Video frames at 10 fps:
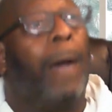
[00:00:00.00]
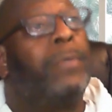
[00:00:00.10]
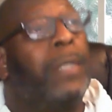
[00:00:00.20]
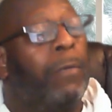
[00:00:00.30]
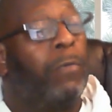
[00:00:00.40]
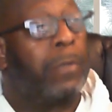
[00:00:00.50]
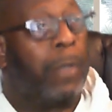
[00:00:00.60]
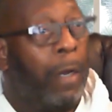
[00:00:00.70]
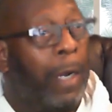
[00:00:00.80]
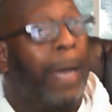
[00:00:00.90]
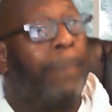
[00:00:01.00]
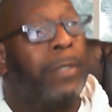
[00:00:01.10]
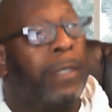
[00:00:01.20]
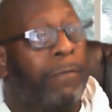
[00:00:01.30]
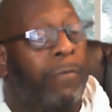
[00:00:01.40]
opt-in, what's called
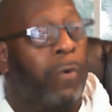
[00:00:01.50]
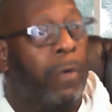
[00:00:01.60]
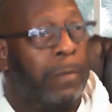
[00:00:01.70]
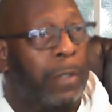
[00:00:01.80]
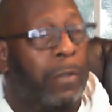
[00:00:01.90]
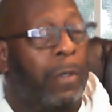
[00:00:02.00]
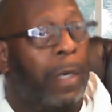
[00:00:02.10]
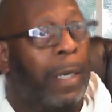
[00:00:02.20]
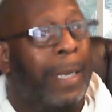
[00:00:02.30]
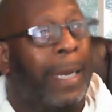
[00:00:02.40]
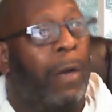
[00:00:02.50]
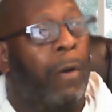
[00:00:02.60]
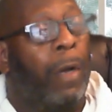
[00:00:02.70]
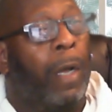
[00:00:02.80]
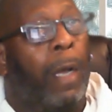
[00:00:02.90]
opt-in forms that's going to
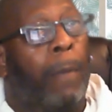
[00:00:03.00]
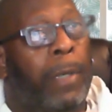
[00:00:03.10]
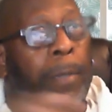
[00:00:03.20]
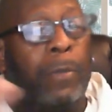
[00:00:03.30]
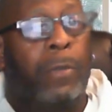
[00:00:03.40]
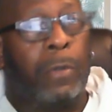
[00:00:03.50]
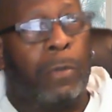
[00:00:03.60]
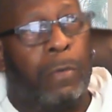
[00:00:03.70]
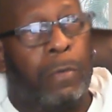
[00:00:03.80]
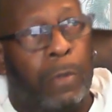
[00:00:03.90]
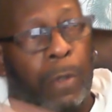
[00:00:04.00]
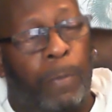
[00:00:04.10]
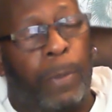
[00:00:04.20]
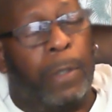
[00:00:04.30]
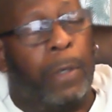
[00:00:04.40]
allow people to, you know,
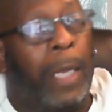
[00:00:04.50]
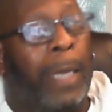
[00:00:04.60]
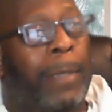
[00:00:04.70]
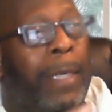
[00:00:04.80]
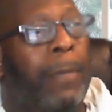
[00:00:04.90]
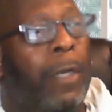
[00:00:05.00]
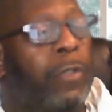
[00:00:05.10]
put the name and email